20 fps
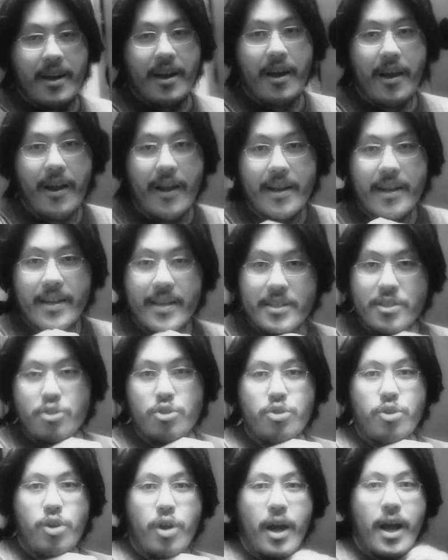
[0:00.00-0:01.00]
Alright, let's
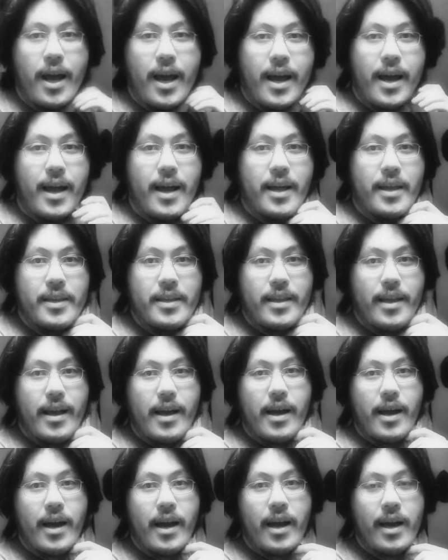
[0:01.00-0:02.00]
try
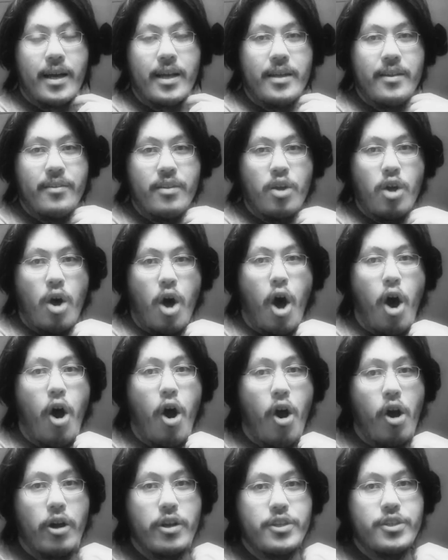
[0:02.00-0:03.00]
uh,
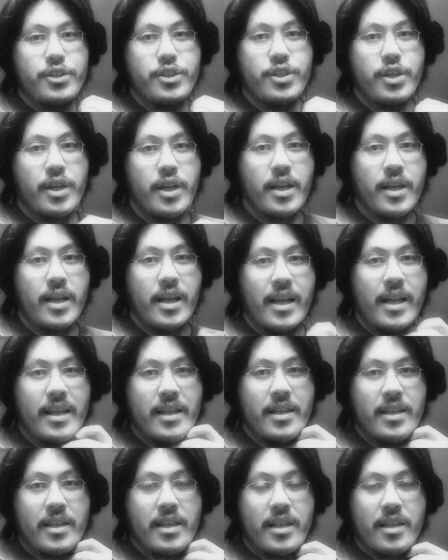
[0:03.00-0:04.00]
harsh
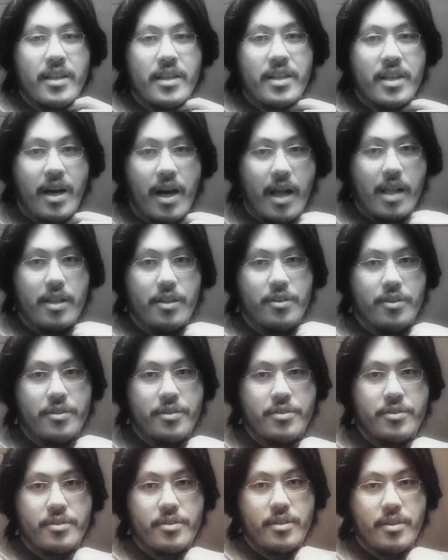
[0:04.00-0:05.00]

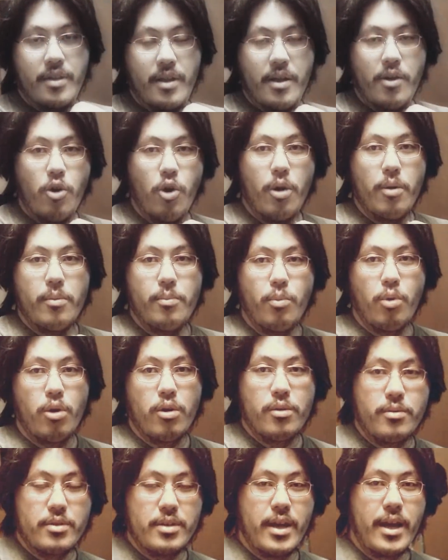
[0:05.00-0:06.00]
colors, or
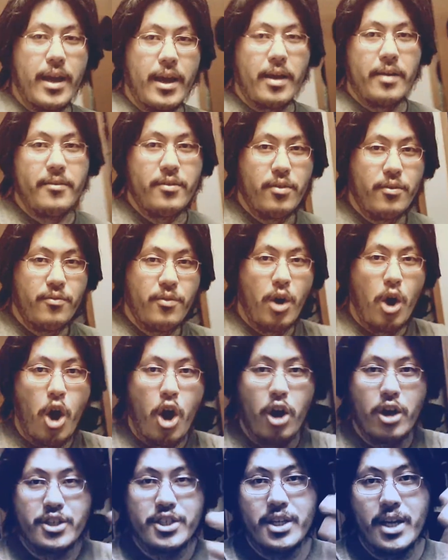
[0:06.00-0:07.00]
more, yeah,
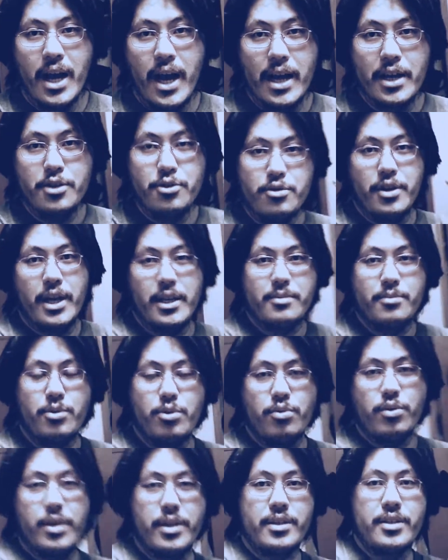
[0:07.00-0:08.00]
harsh contrast
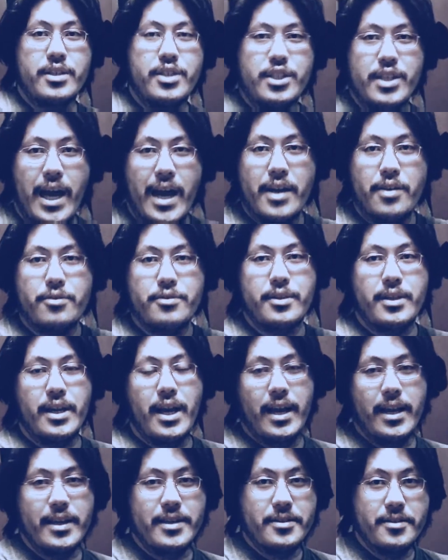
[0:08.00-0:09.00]
between shadows
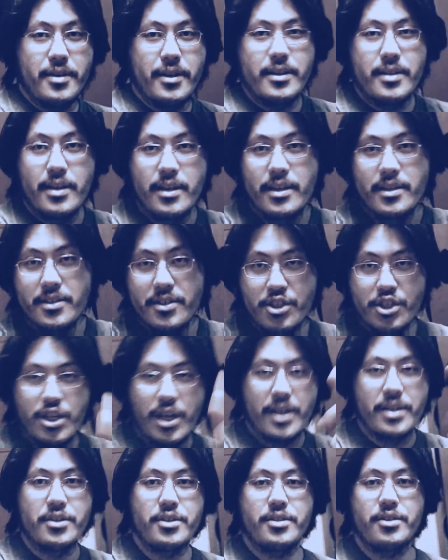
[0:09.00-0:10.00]
and highlights.
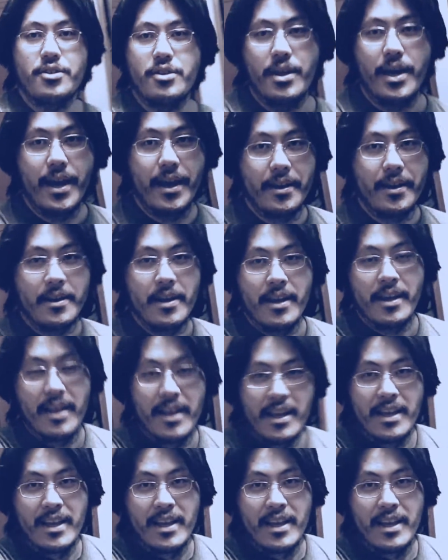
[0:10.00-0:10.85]
Let's change to that.